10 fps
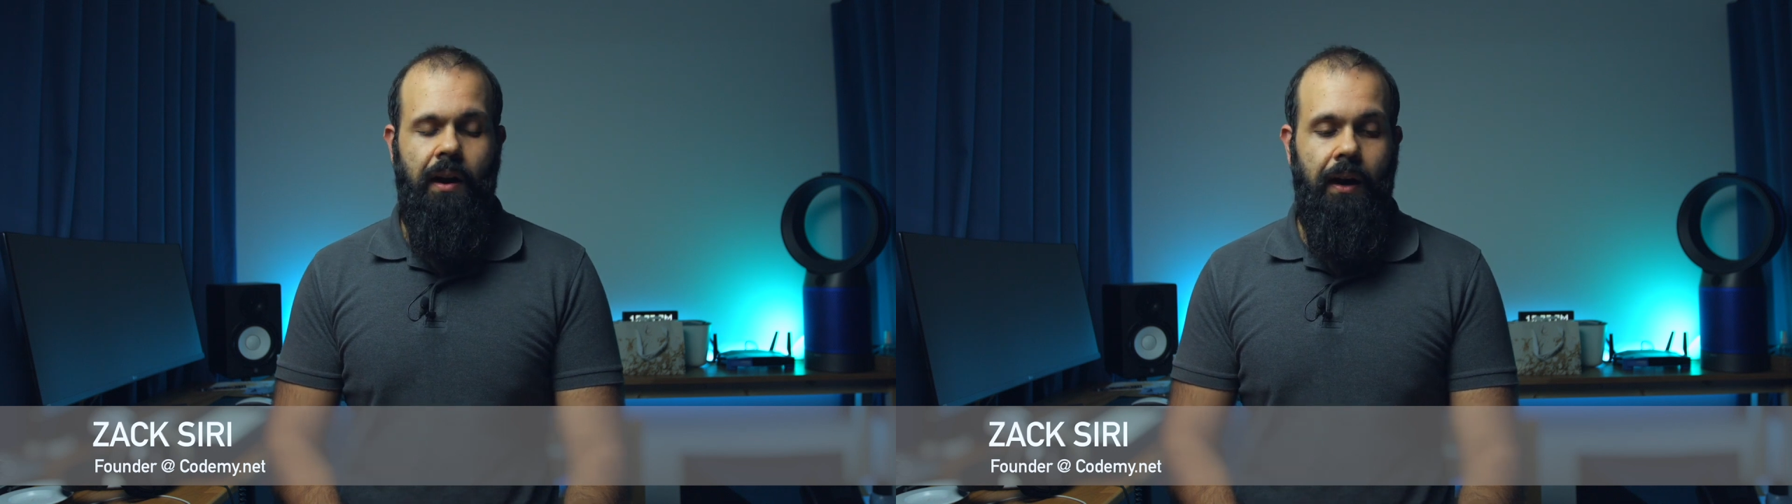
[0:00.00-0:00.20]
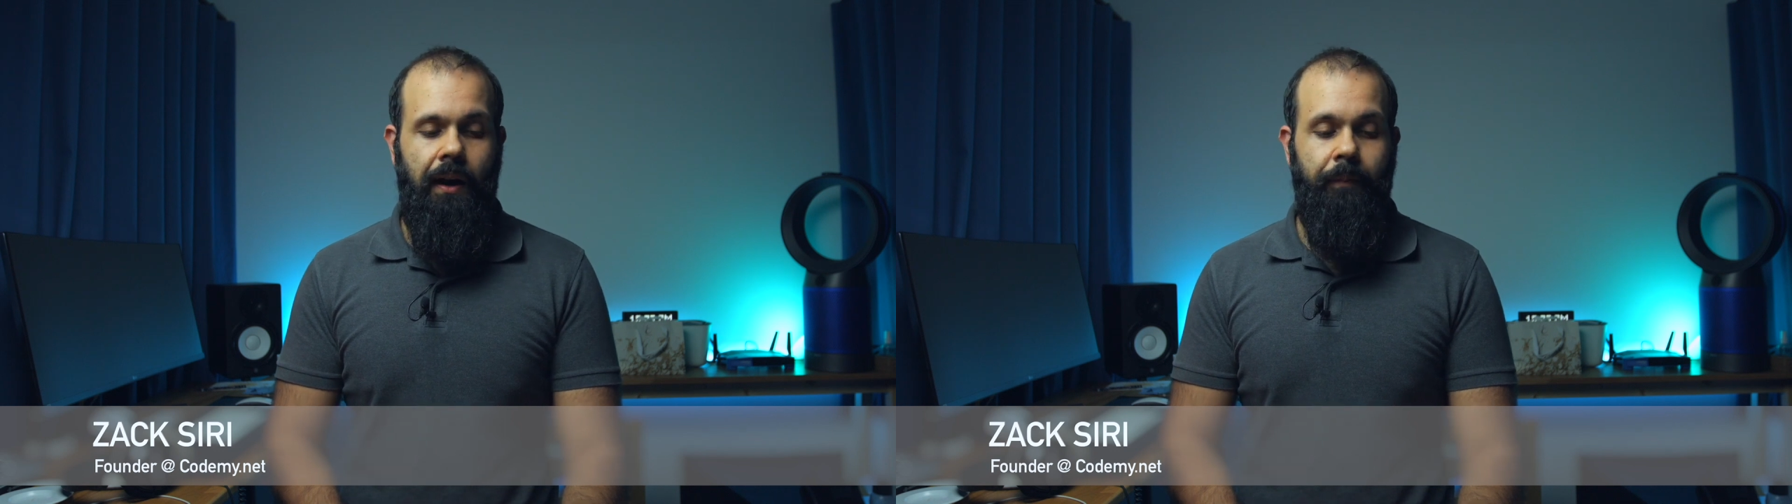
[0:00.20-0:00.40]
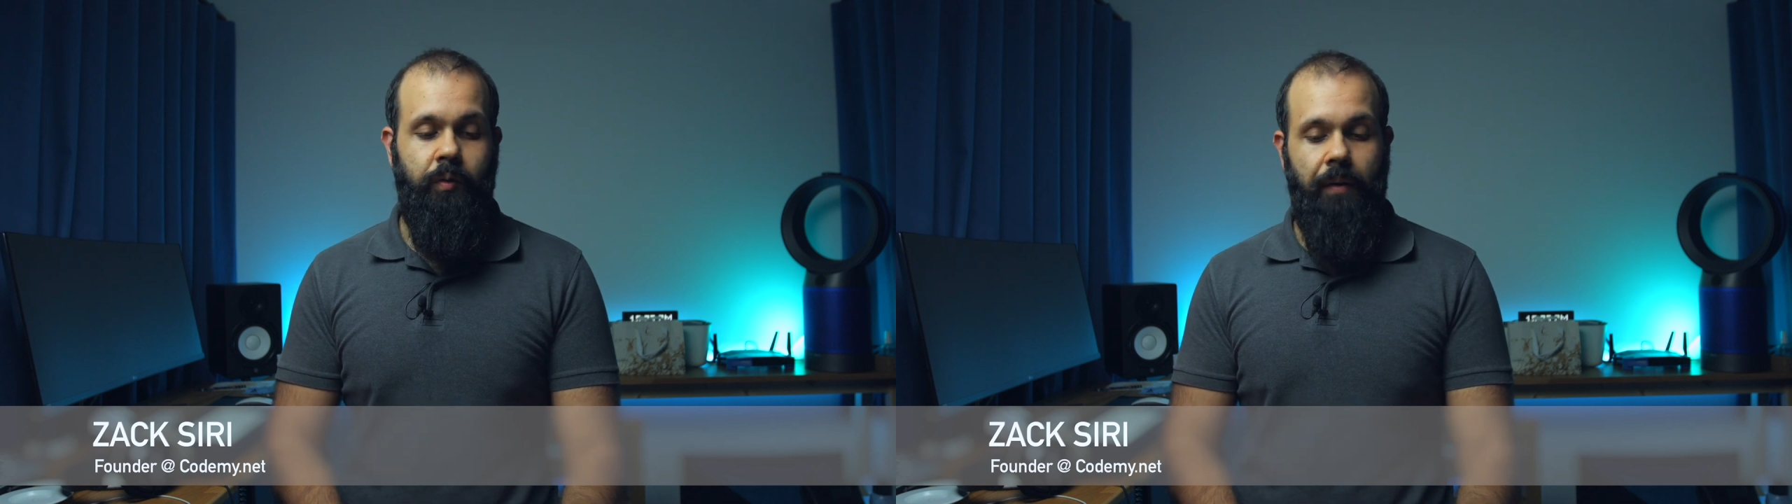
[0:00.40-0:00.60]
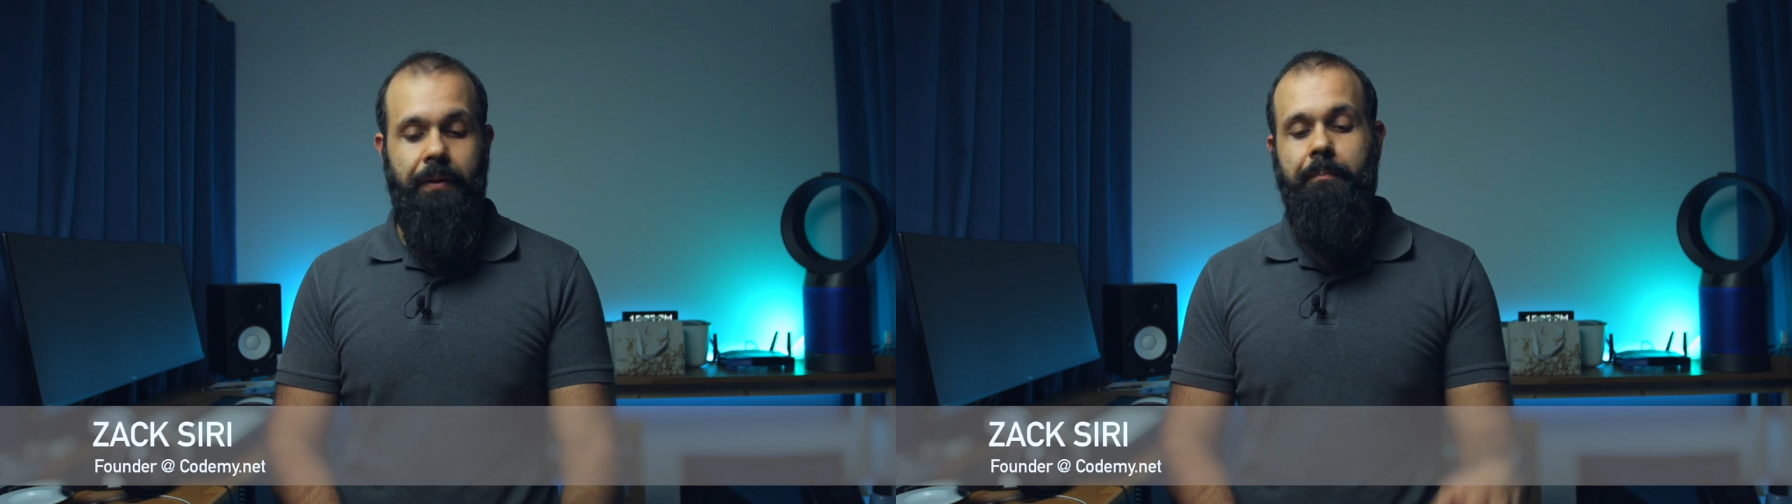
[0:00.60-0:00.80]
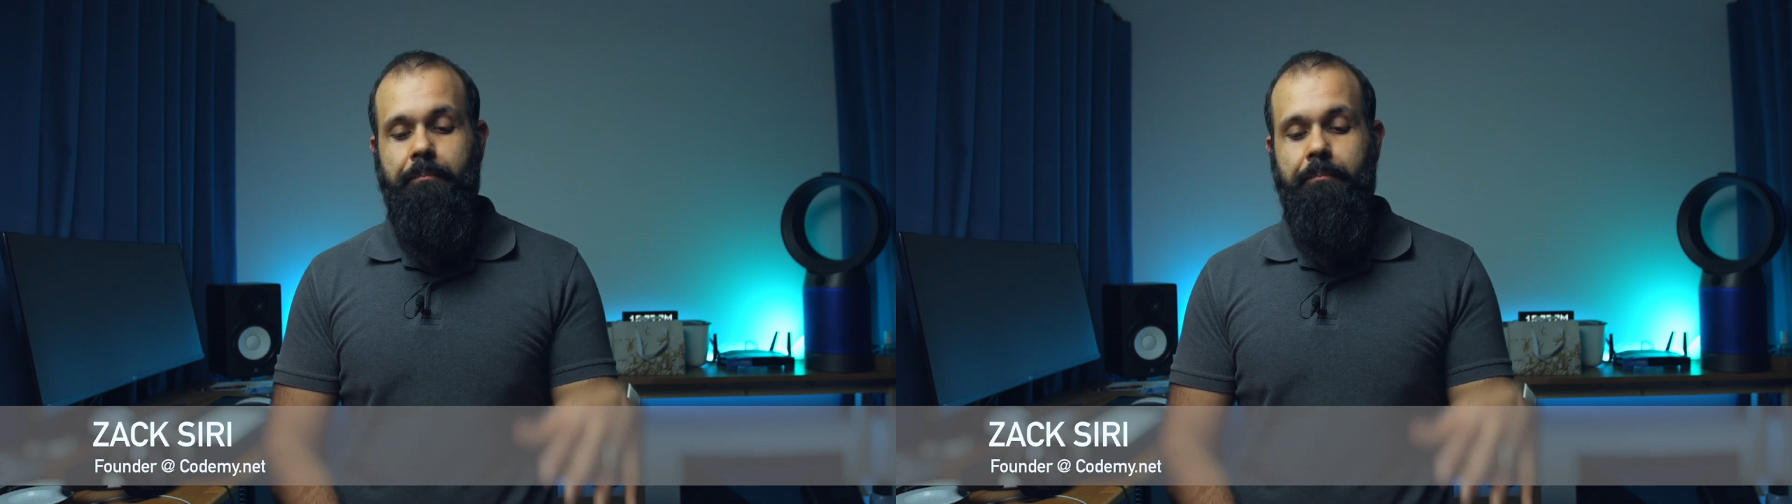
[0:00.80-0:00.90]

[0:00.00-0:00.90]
Um, so I've been